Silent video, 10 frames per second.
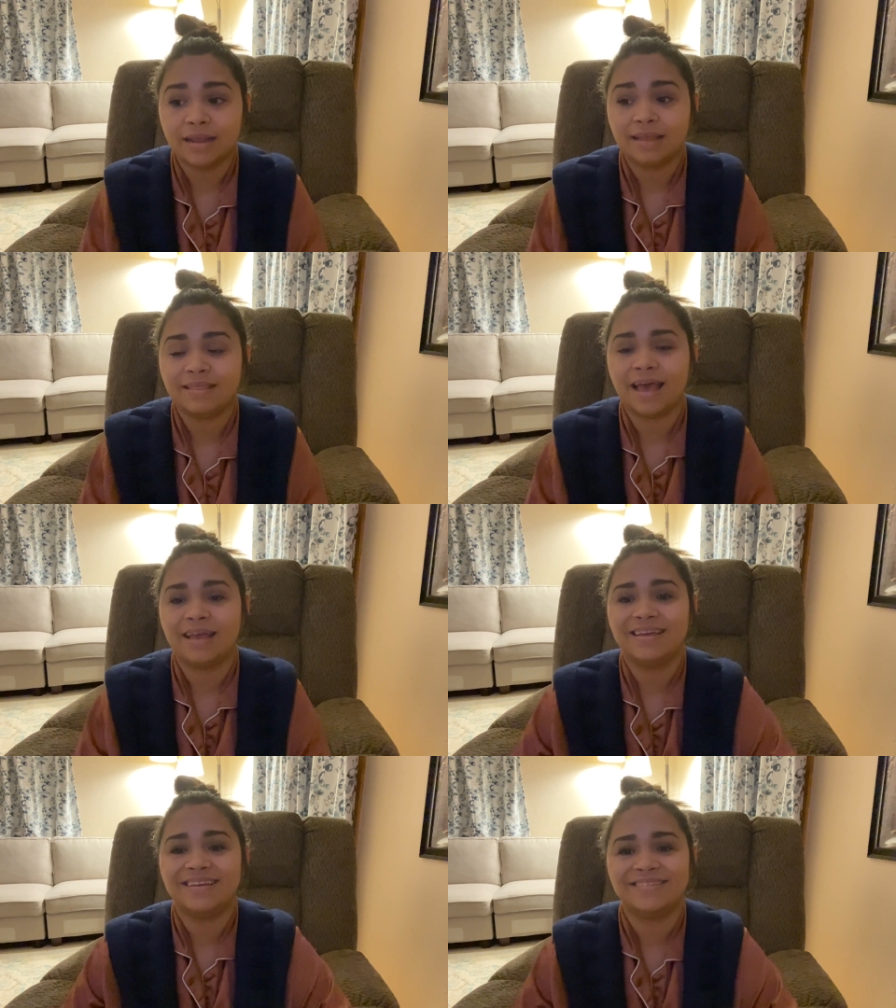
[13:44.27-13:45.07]
that
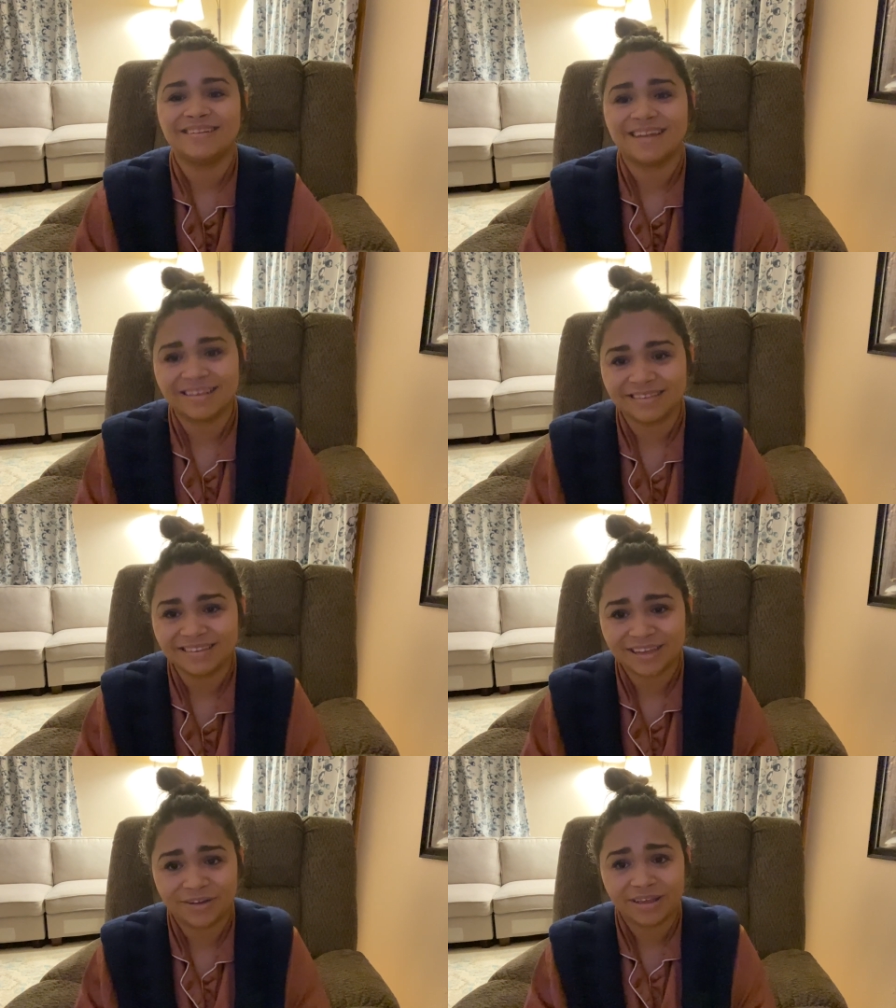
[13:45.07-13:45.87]
it is
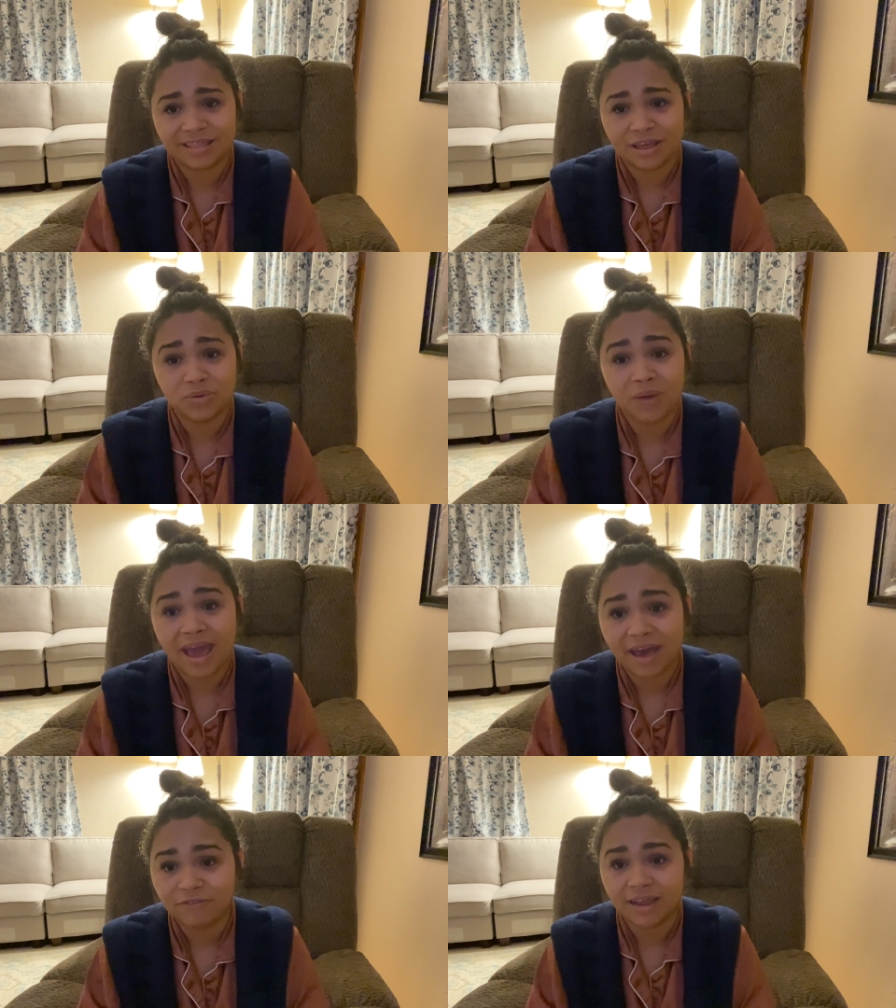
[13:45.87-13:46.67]
necessary that you
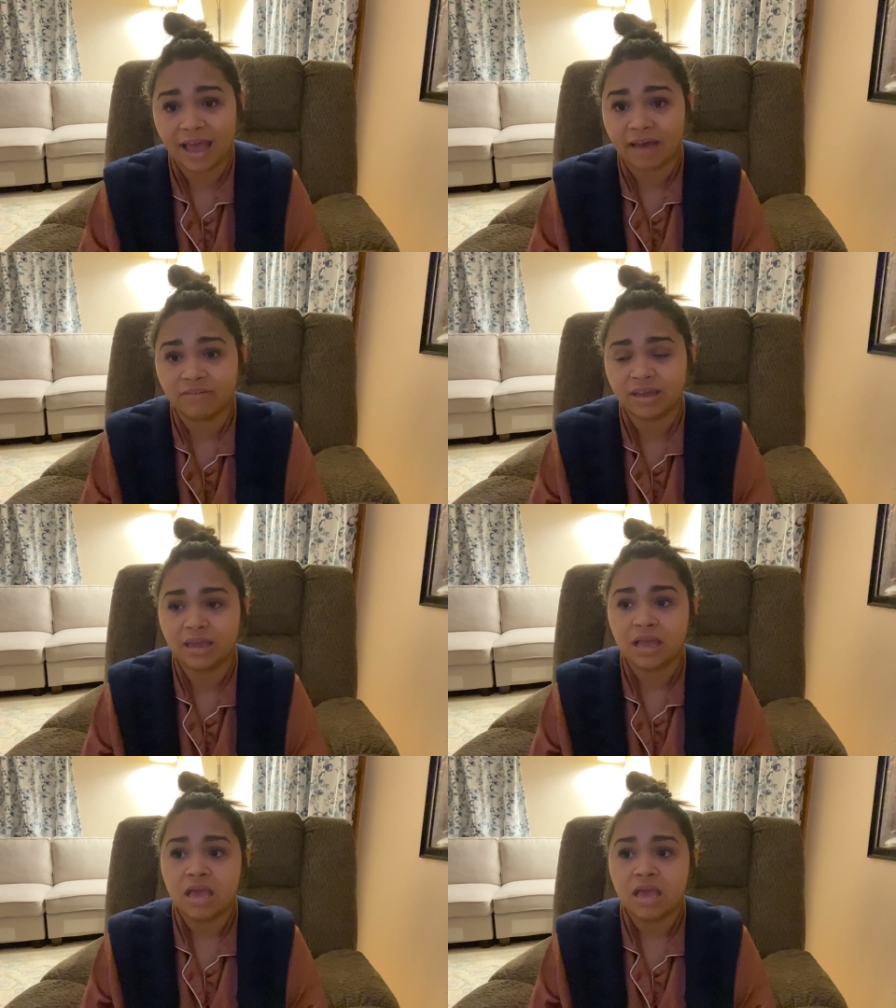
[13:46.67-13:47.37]
have to have it,